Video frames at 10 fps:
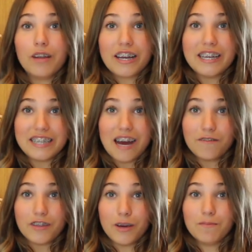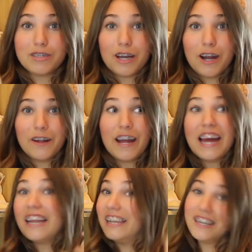lucky to have them. So
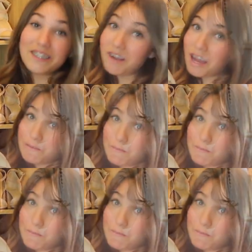let's try